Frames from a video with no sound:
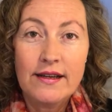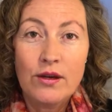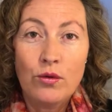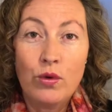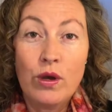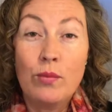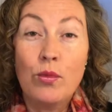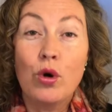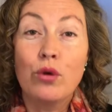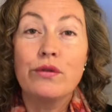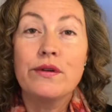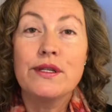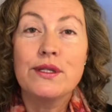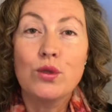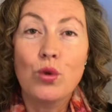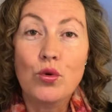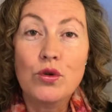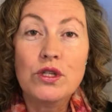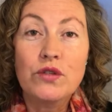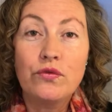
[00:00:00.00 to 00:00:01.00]
we're more
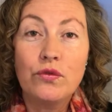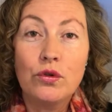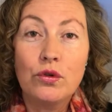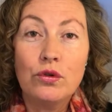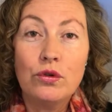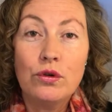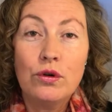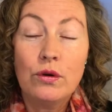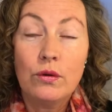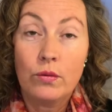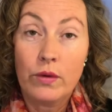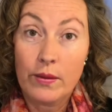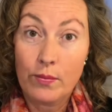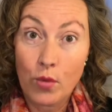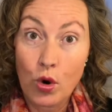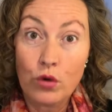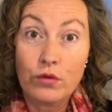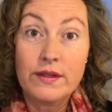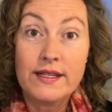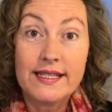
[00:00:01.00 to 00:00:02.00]
resourceful, we're
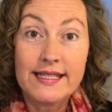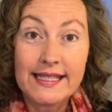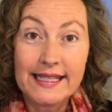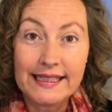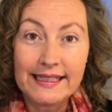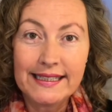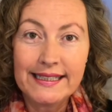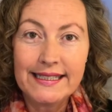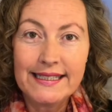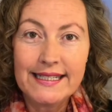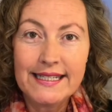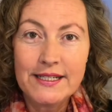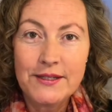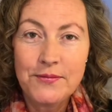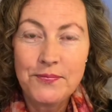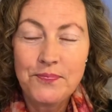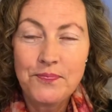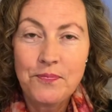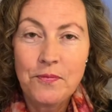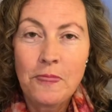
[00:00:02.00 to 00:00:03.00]
more resilient,
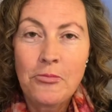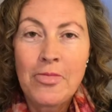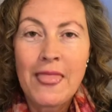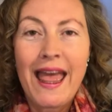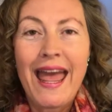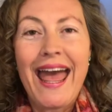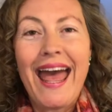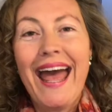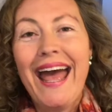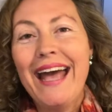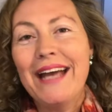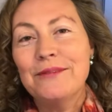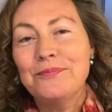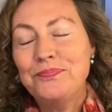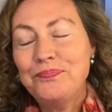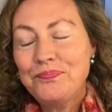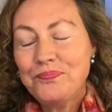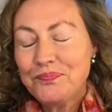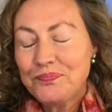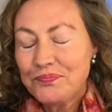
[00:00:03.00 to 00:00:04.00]

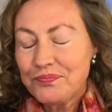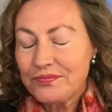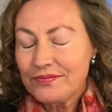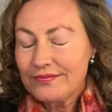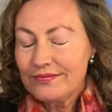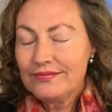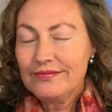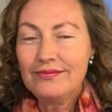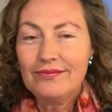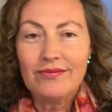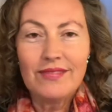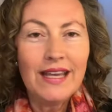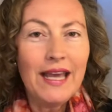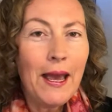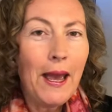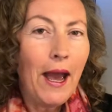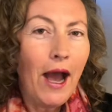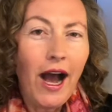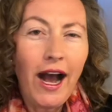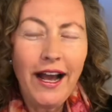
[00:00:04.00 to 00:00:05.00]
and
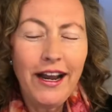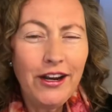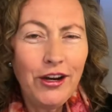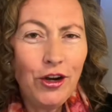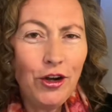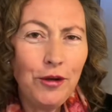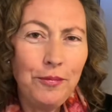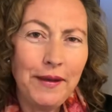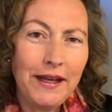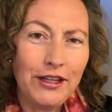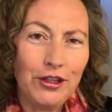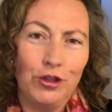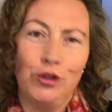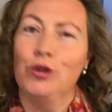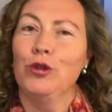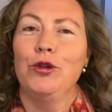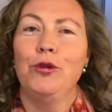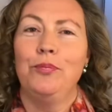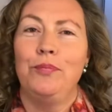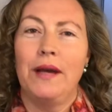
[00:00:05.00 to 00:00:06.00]
I don't know about
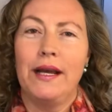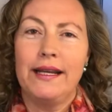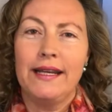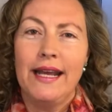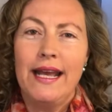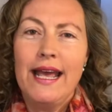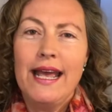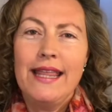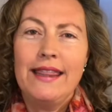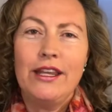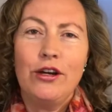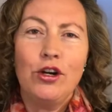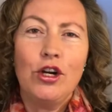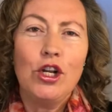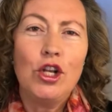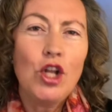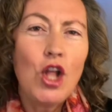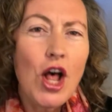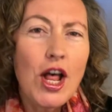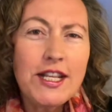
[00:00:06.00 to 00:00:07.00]
you, but there
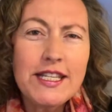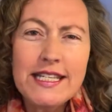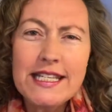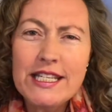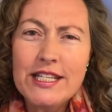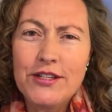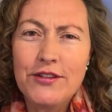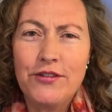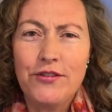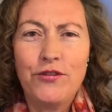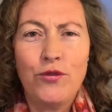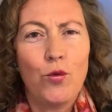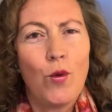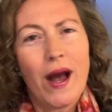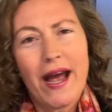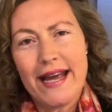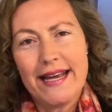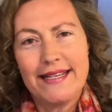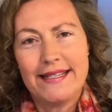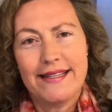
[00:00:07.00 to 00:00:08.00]
are lots of
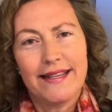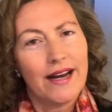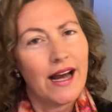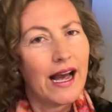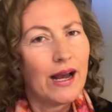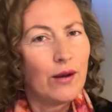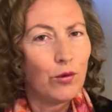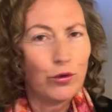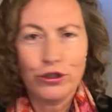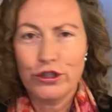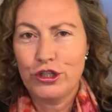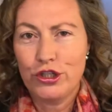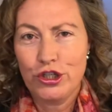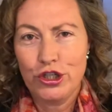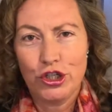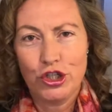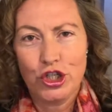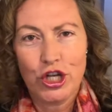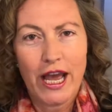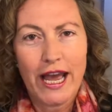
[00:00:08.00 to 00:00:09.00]
ways that I wanted
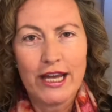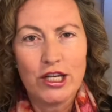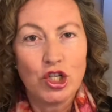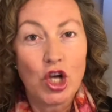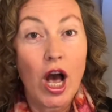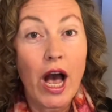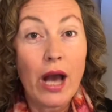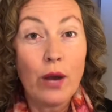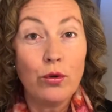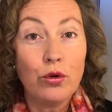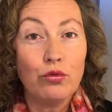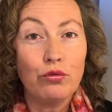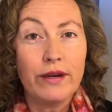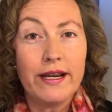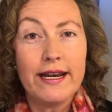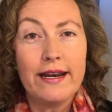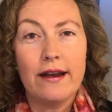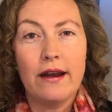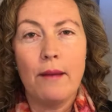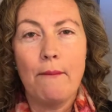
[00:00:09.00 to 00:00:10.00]
to change. I would
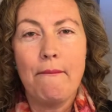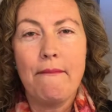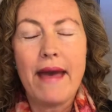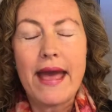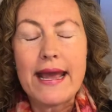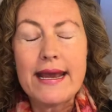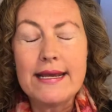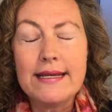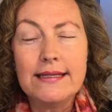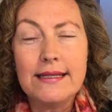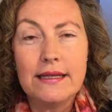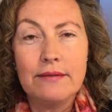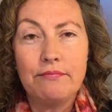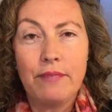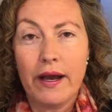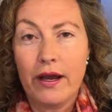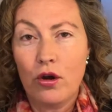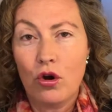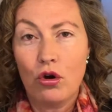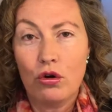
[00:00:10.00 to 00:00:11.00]
read an amazing
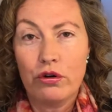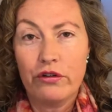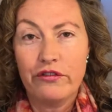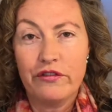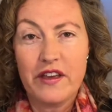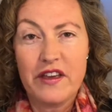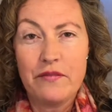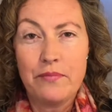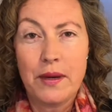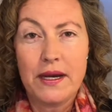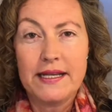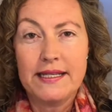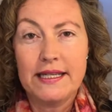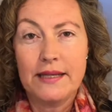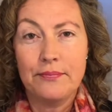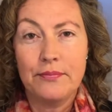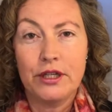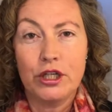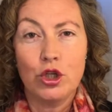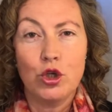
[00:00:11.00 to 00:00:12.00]
biography by
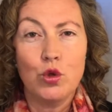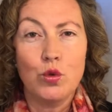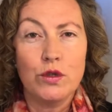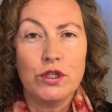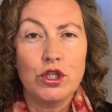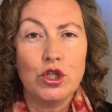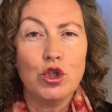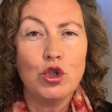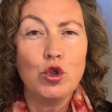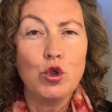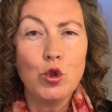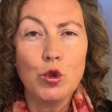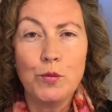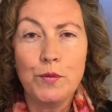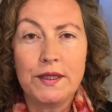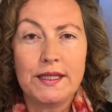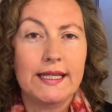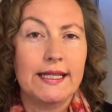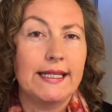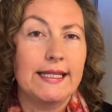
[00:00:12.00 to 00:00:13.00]
somebody who was
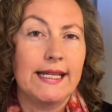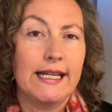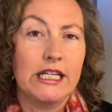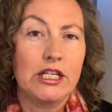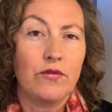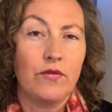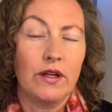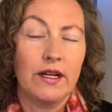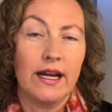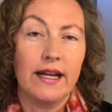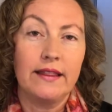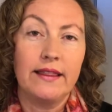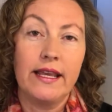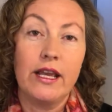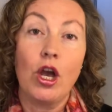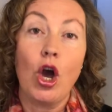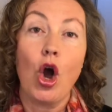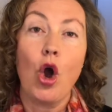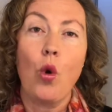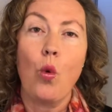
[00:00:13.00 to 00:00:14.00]
super successful and I'd
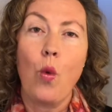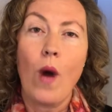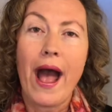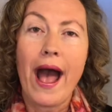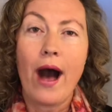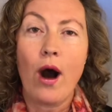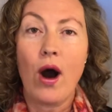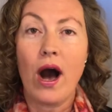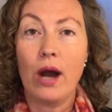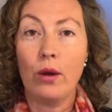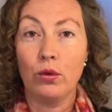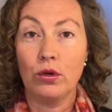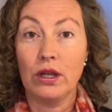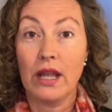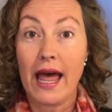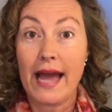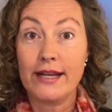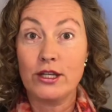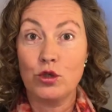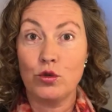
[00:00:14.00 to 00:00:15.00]
think, oh wow, I would
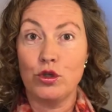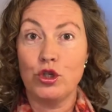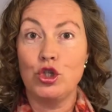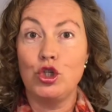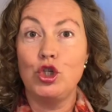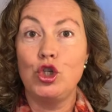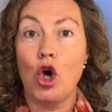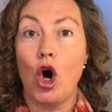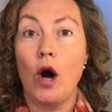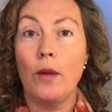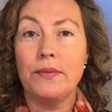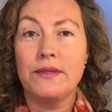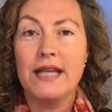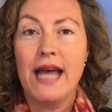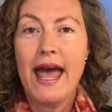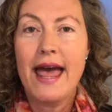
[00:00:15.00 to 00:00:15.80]
like to adopt